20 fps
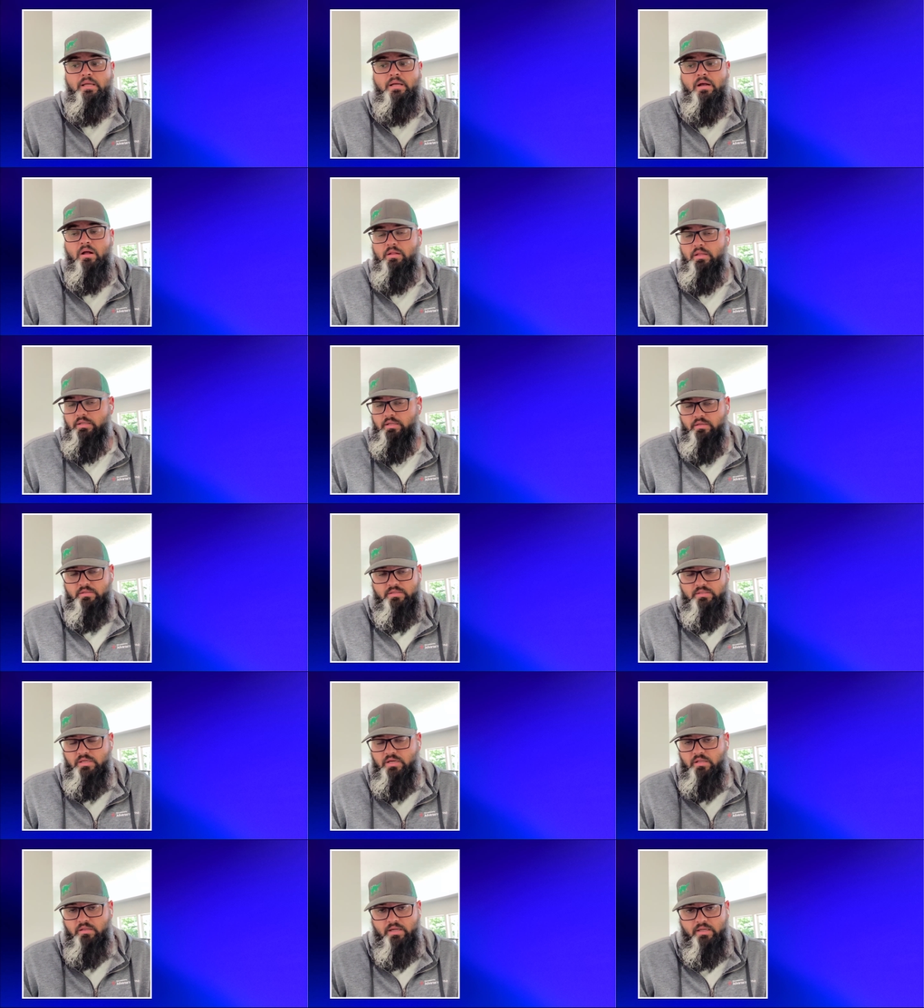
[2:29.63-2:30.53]
All it does is
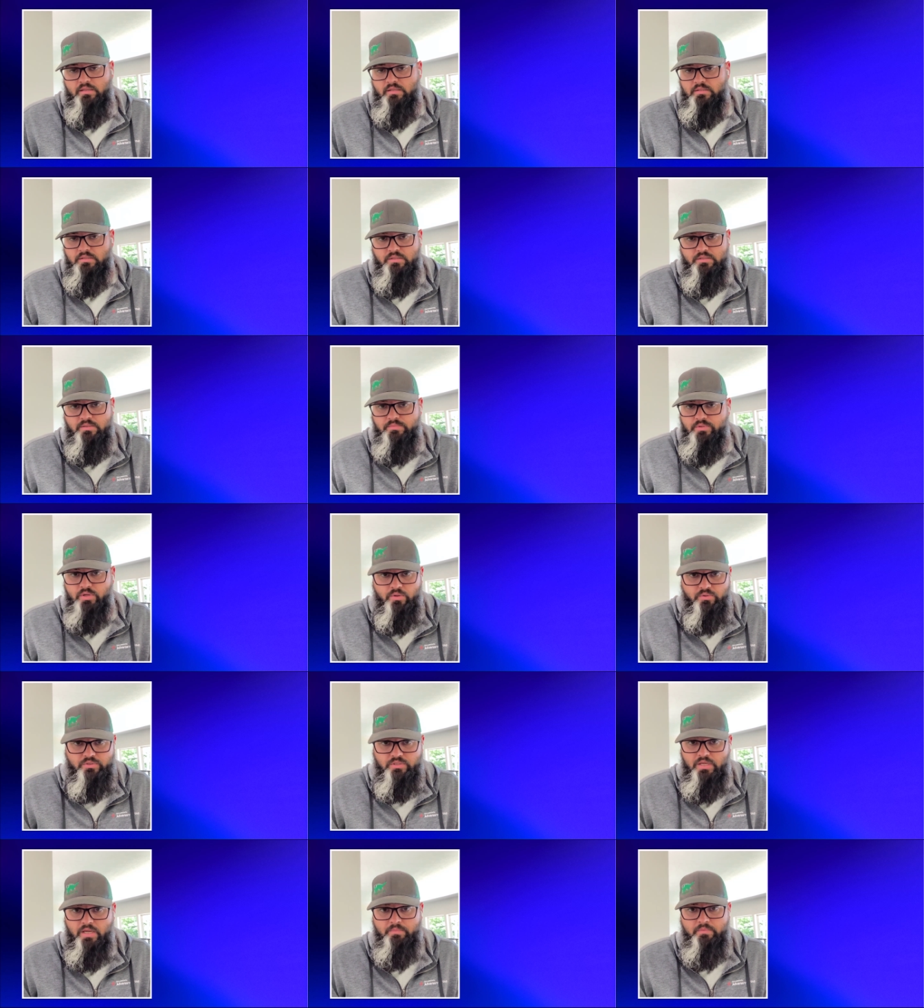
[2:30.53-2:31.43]
collect the system's
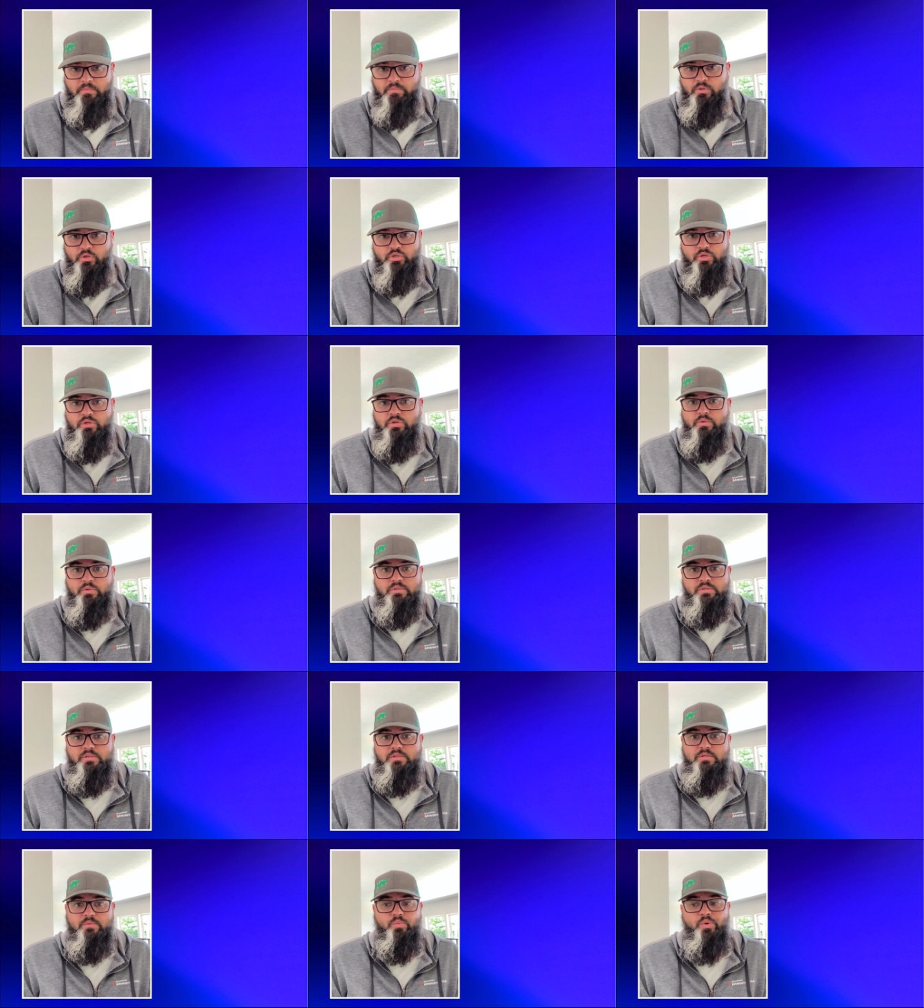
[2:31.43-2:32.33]
host name and push it to a
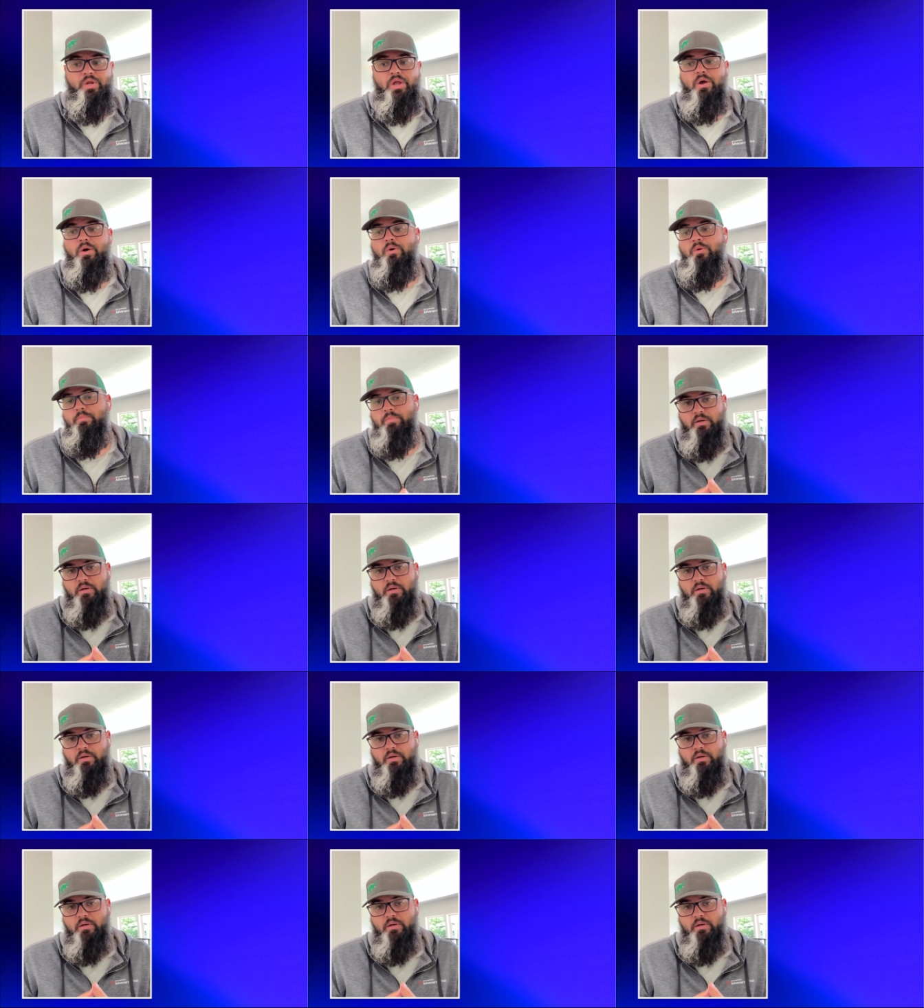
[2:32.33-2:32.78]
system we own.